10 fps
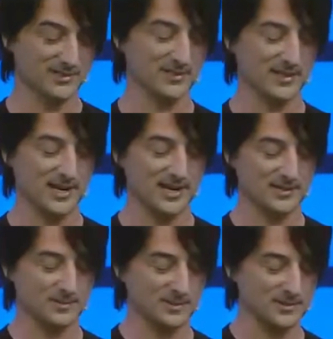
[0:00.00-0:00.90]
the
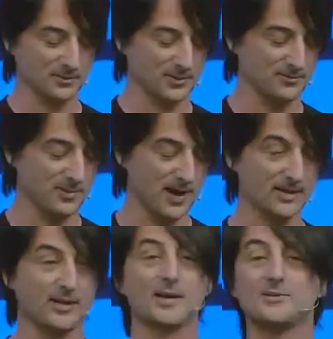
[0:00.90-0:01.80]
enhancements that we've
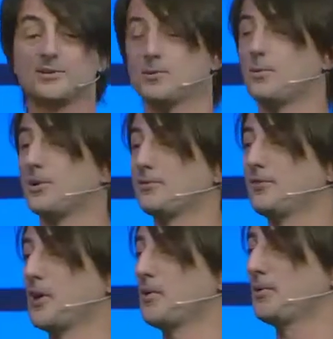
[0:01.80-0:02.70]
made to the
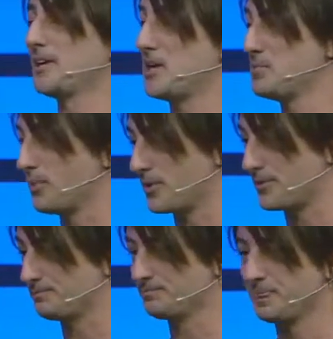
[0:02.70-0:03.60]
WordFlow keyboard.
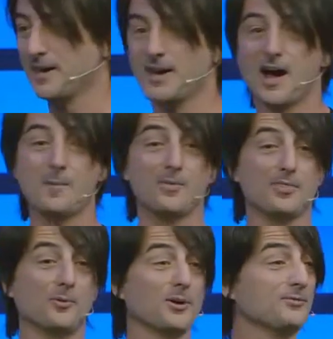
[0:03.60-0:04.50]

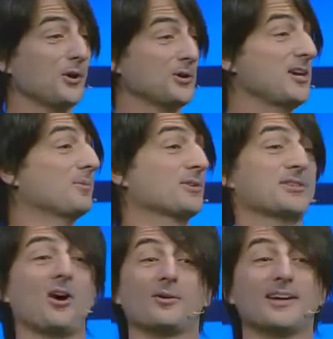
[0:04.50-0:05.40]
The WordFlow keyboard is
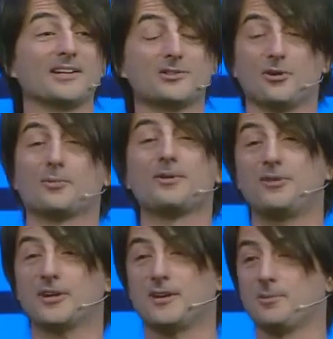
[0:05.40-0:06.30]
already a
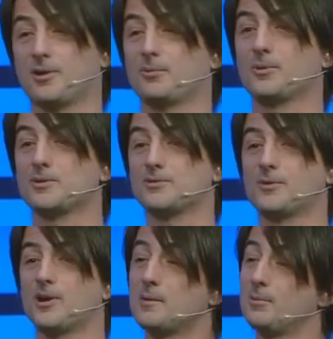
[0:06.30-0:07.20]
terrific keyboard on Windows
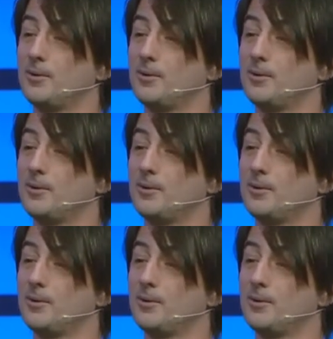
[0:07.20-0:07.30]
Phone 8.